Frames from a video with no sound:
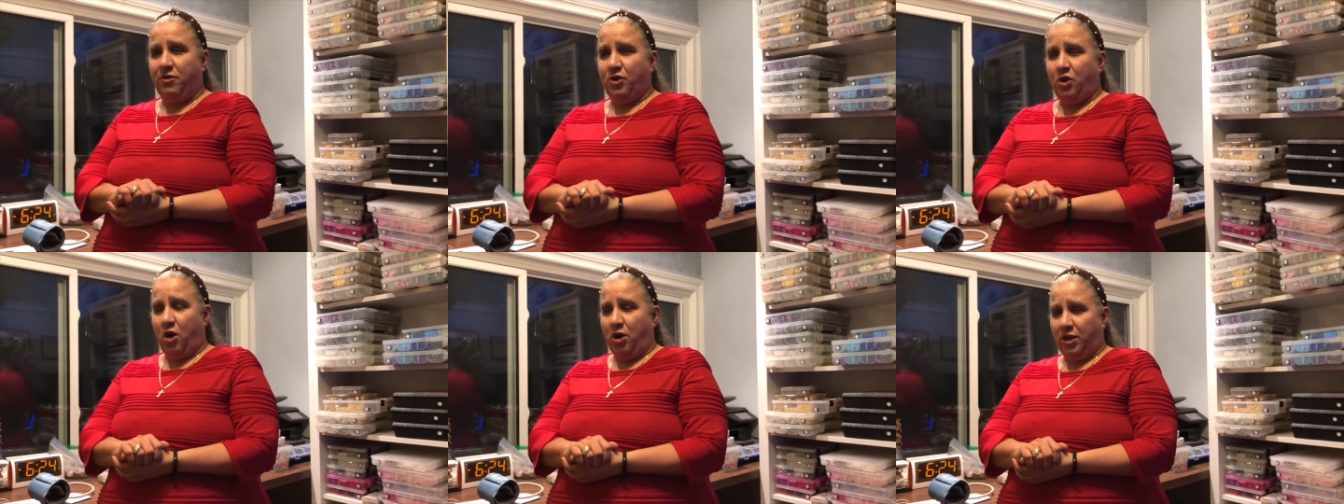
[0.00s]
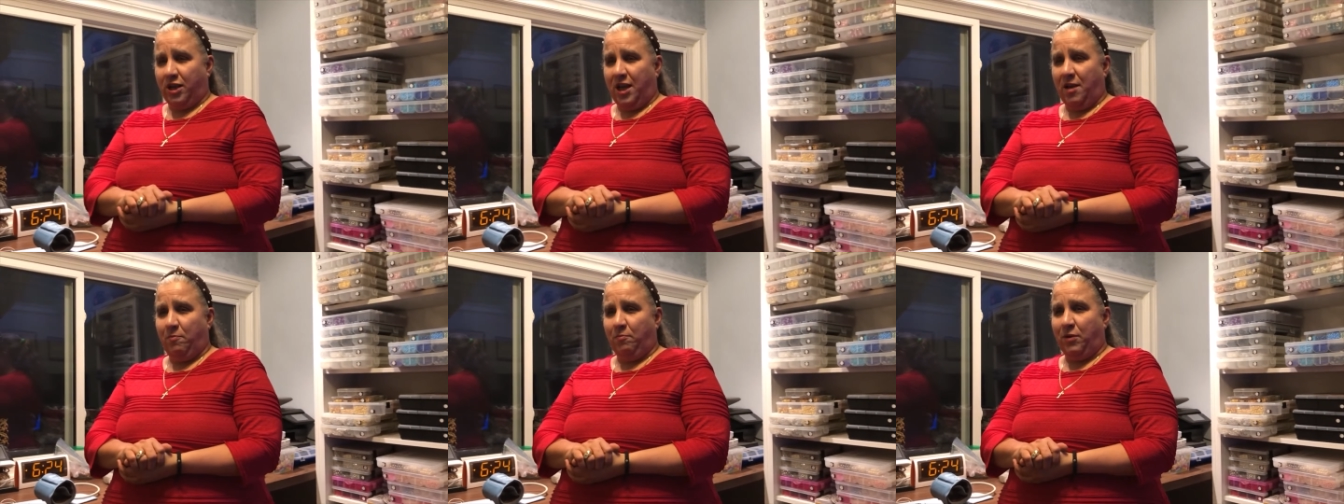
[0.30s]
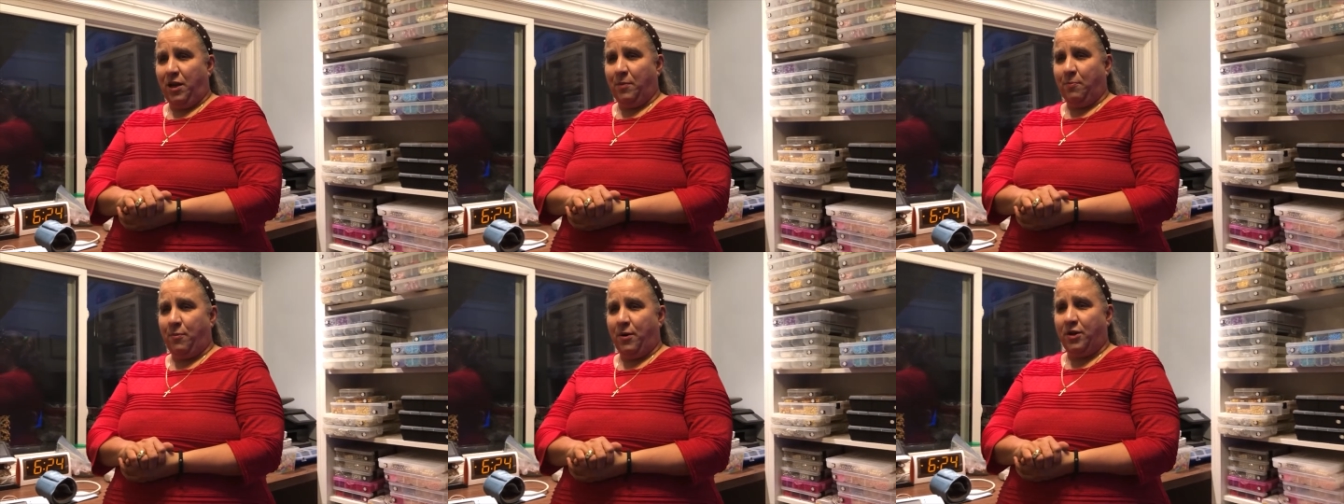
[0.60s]
talking
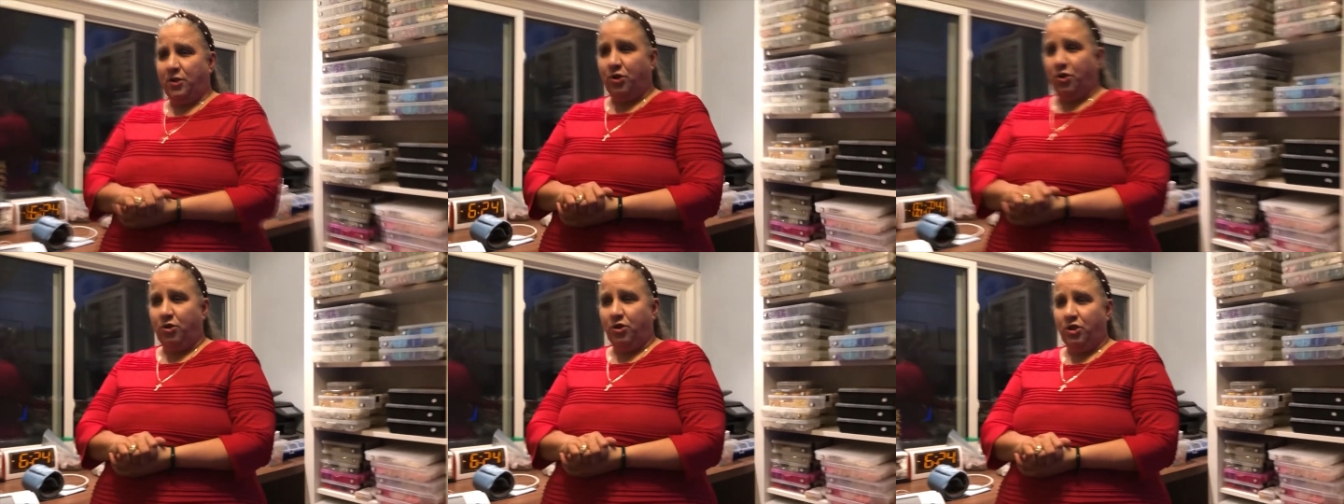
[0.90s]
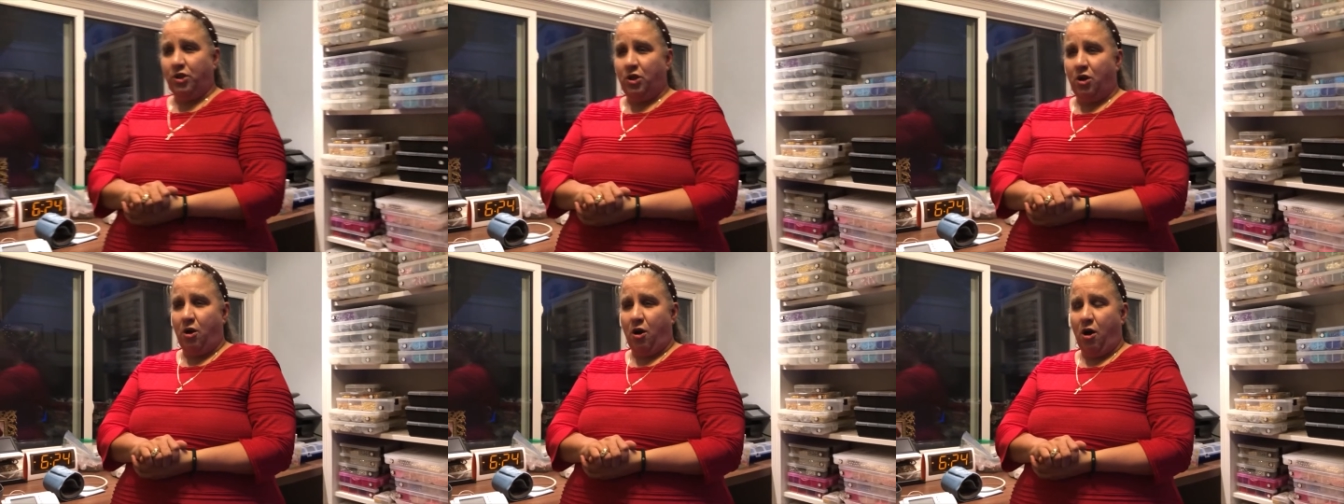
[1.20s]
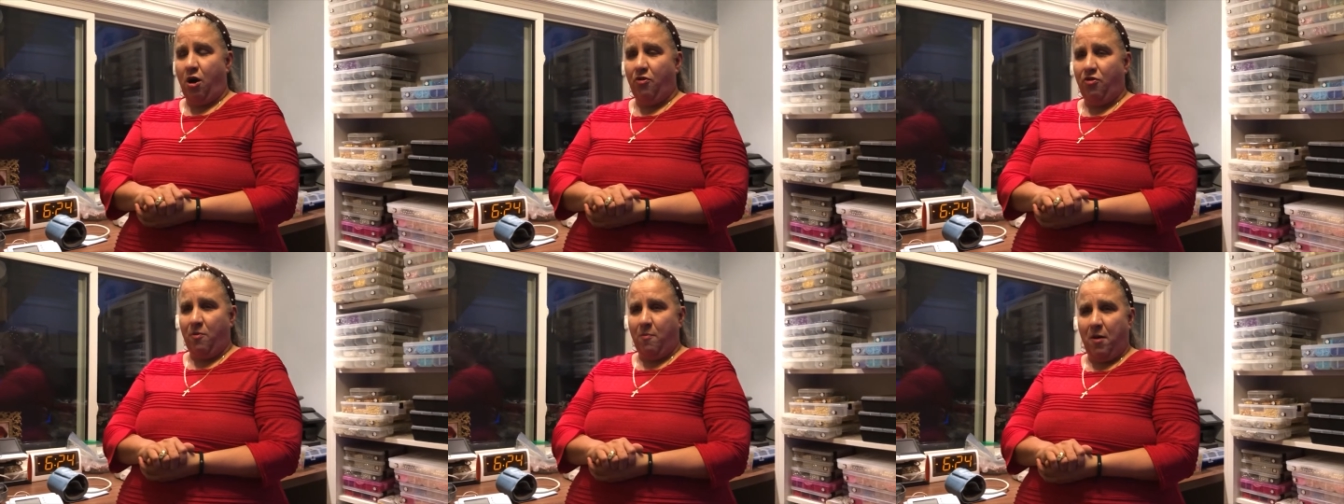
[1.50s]
blood pressures
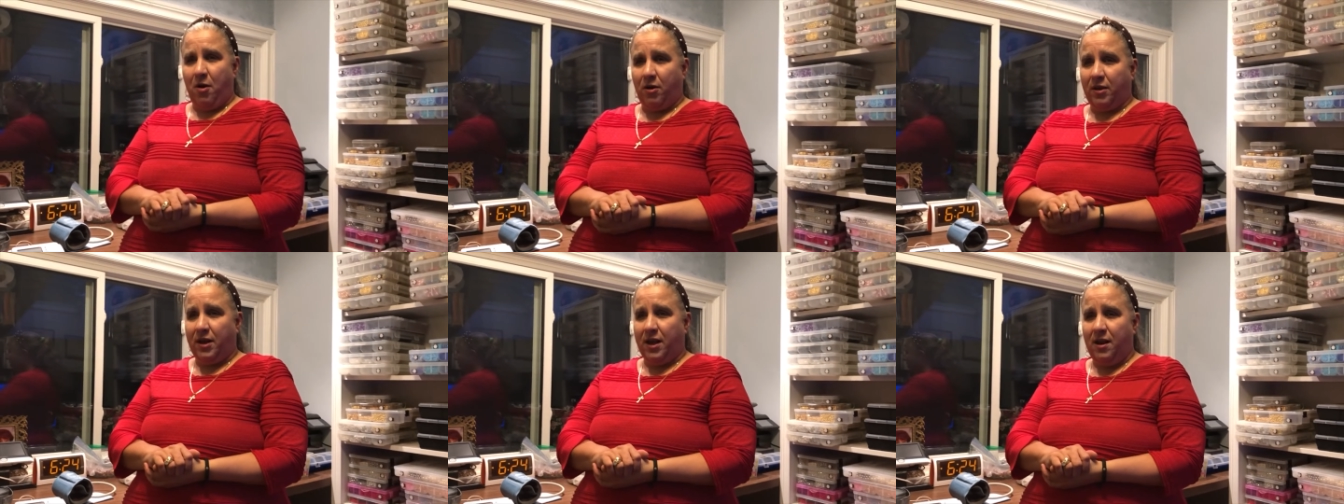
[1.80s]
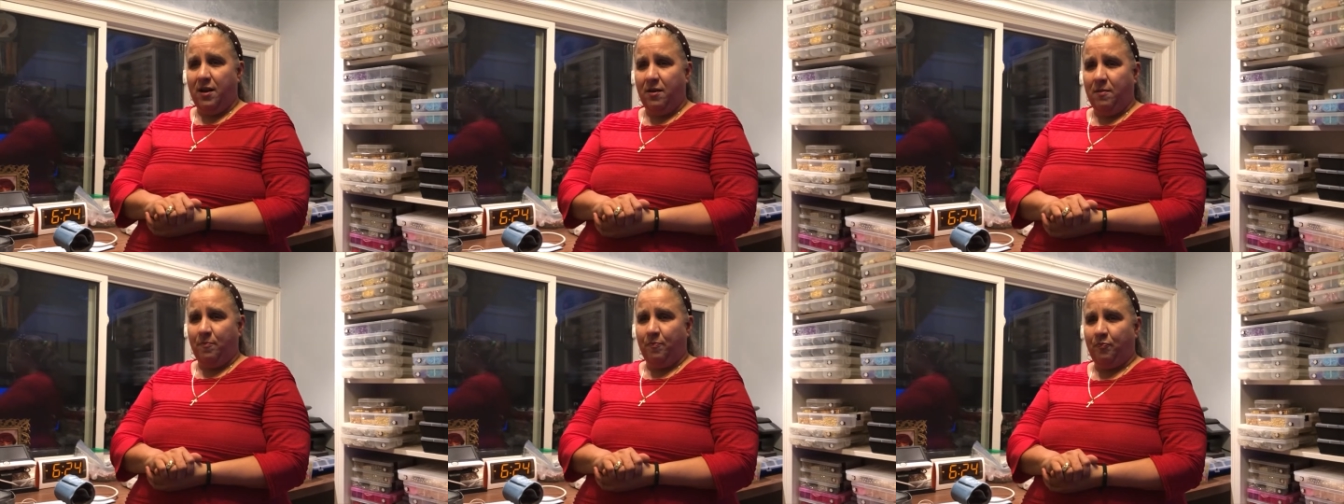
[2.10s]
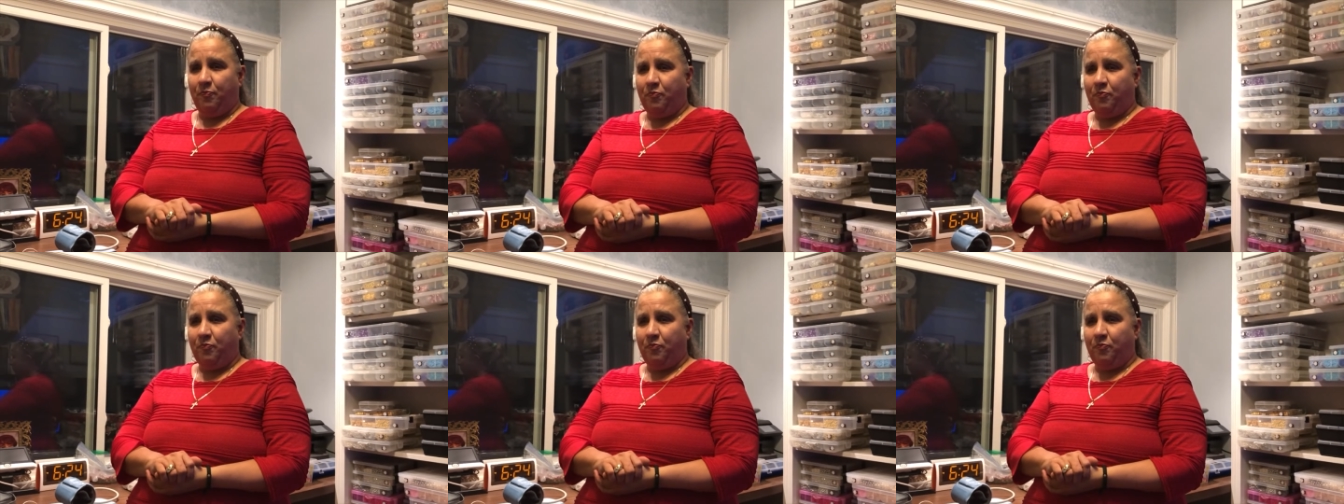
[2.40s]
on the market.